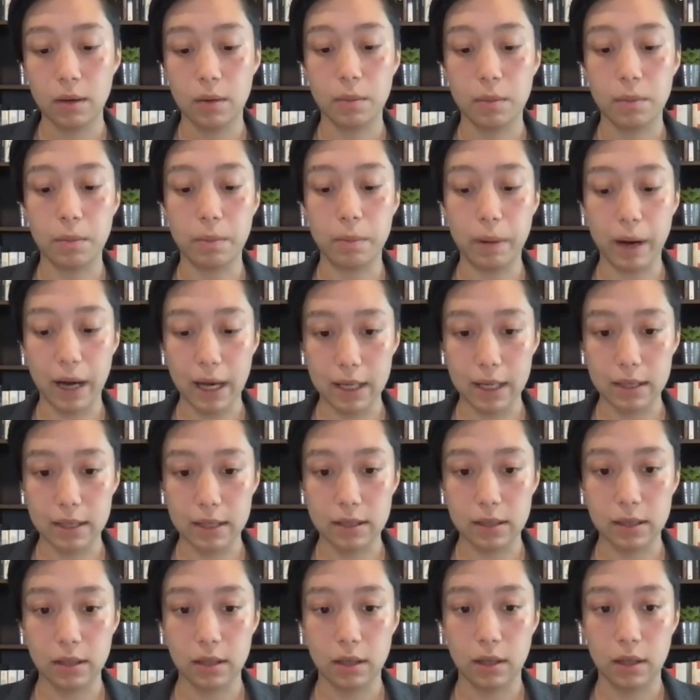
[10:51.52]
But
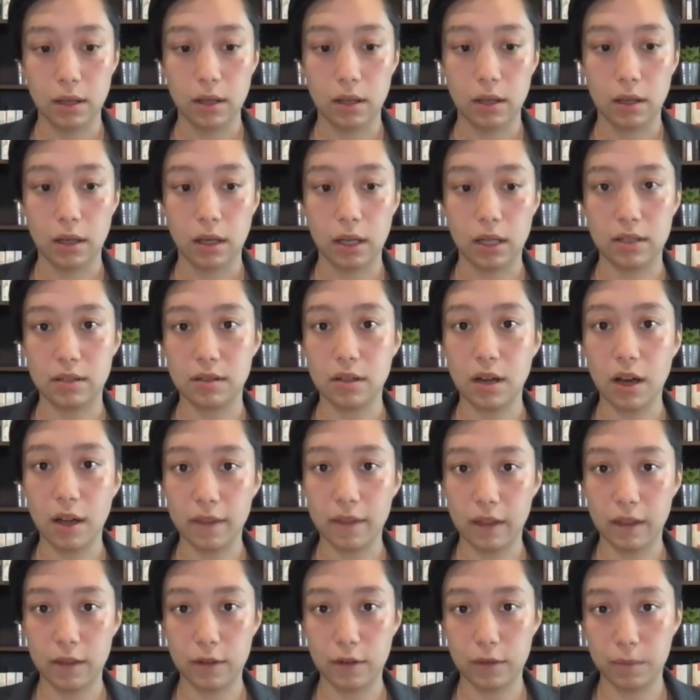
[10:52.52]
it's not
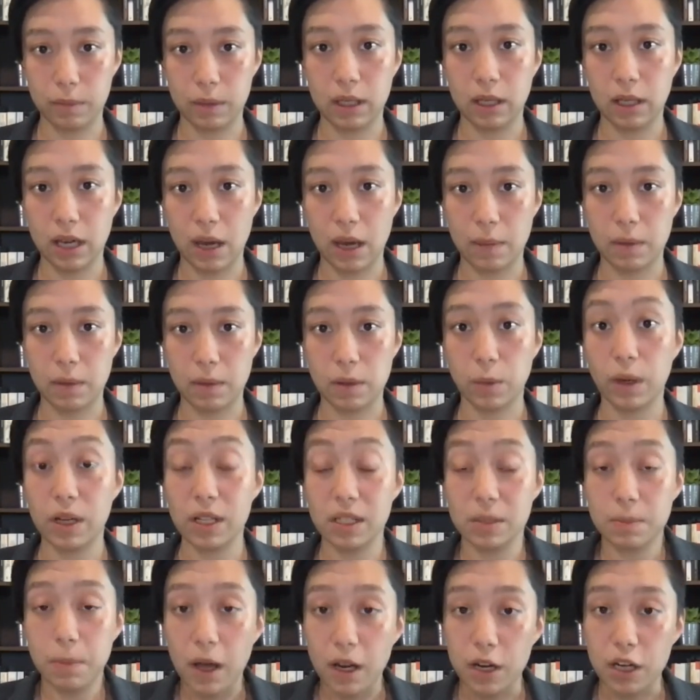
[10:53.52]
that they're being kept away as
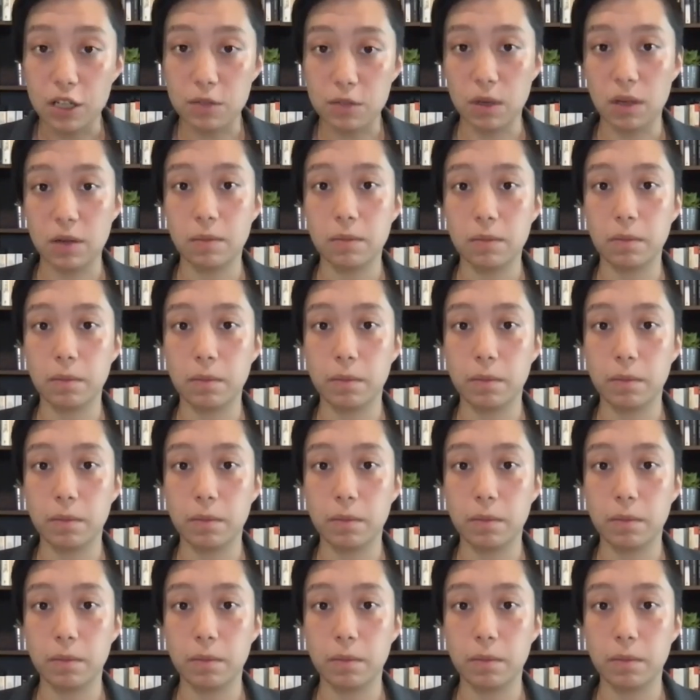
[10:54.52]
punishment,